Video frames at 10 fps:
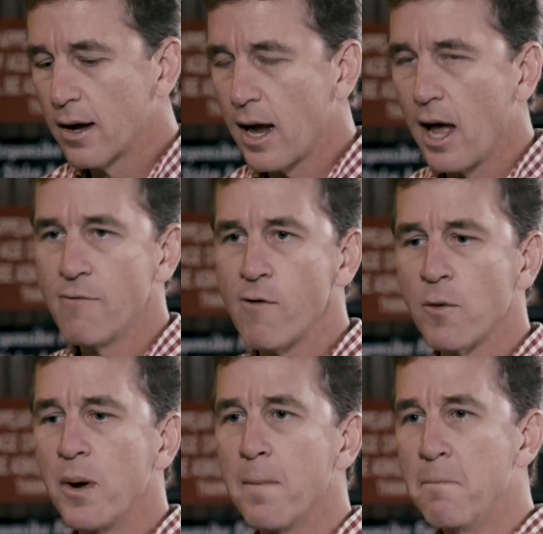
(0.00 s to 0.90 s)
Kyle, have you ever
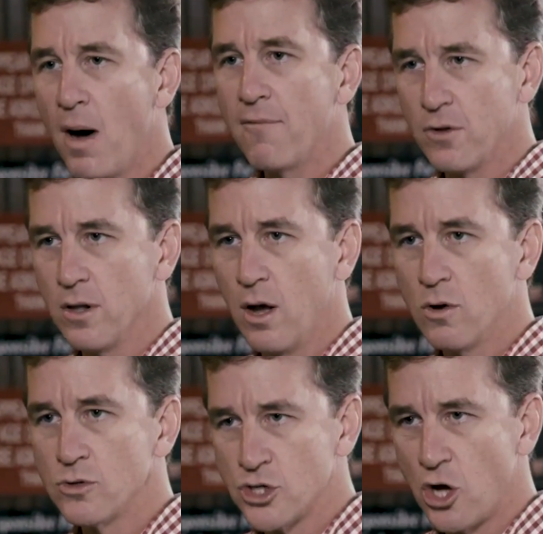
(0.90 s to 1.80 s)
put buffalo
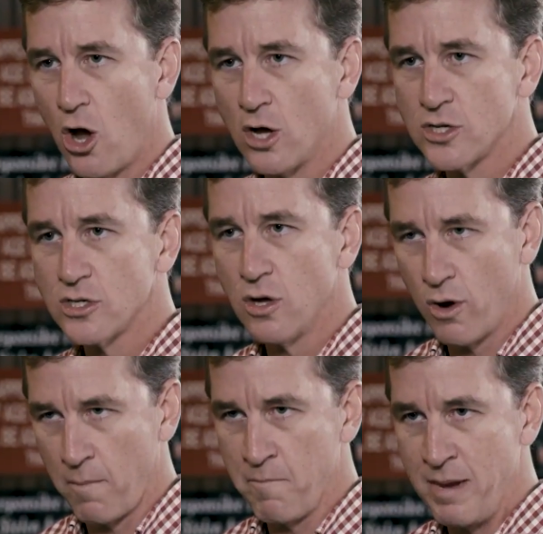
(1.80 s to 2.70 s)
sauce on
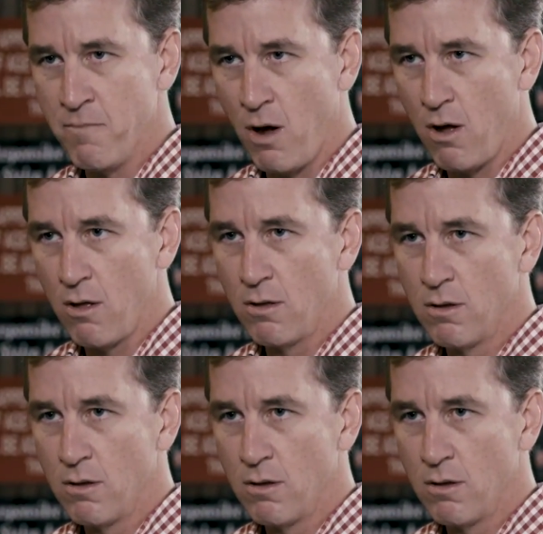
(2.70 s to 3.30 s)
a meatball?